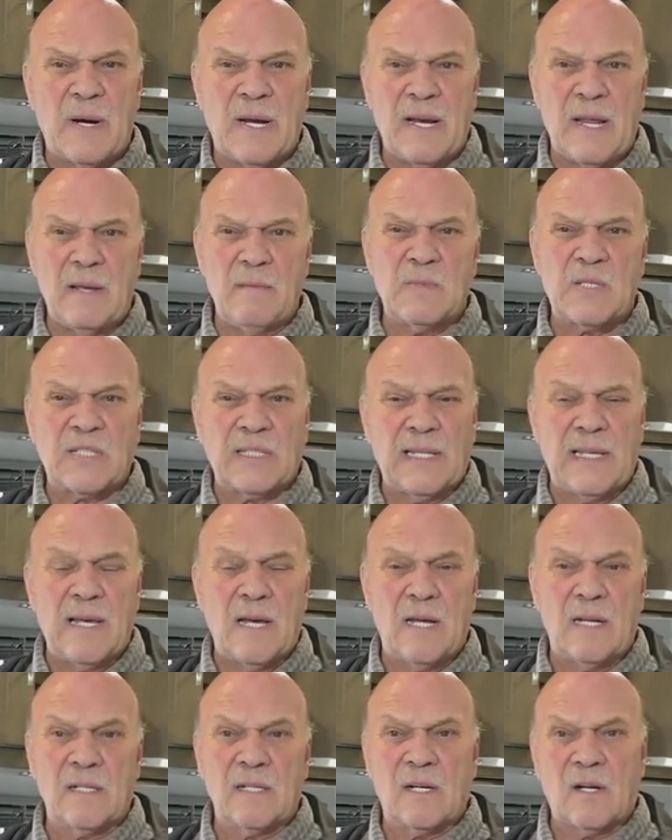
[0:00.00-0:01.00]
And my name's
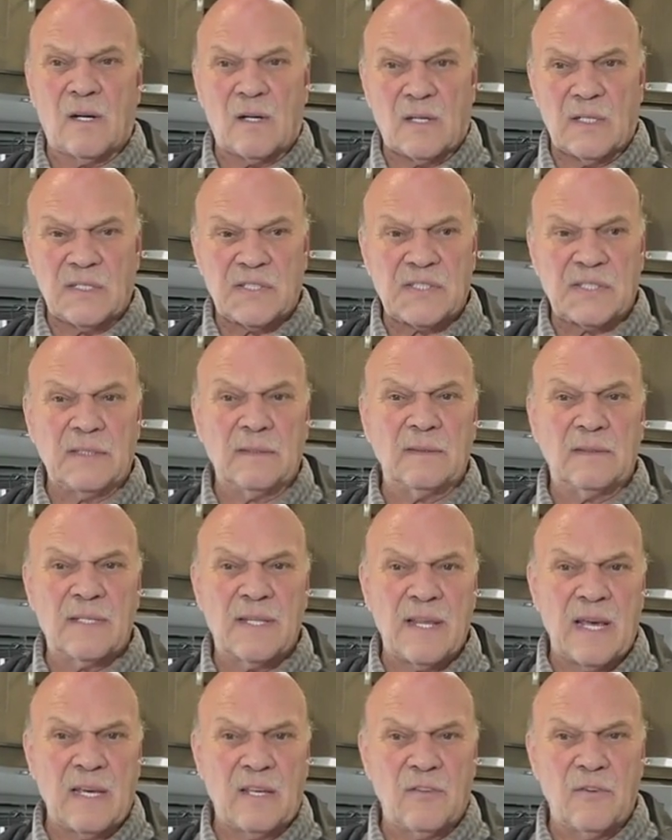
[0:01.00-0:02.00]
Leon Carlson.
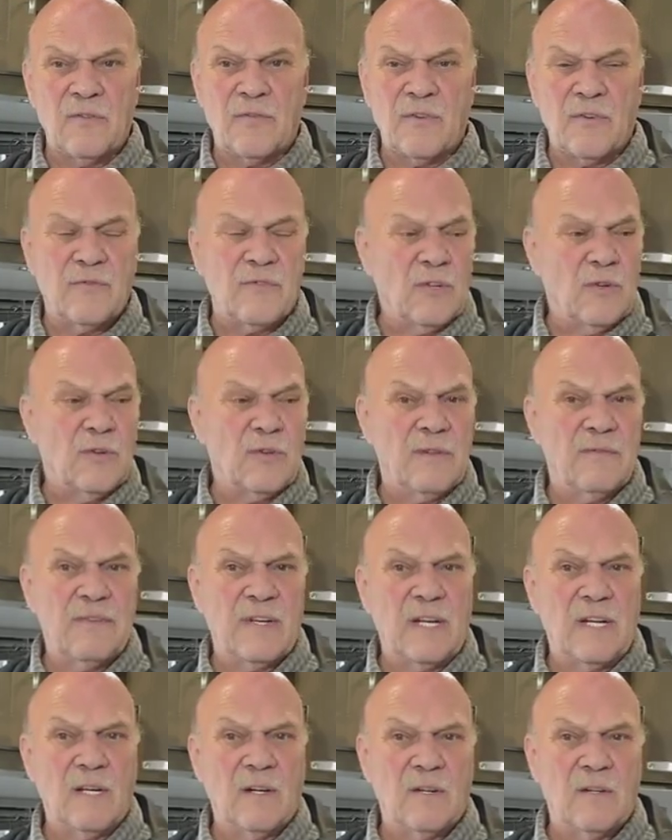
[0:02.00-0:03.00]
Thank you for viewing the
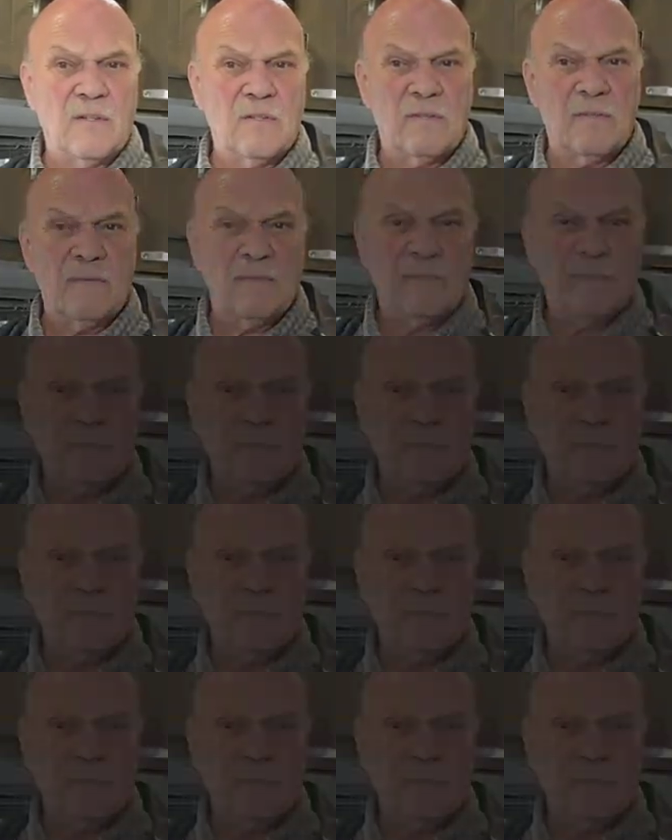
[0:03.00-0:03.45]
video.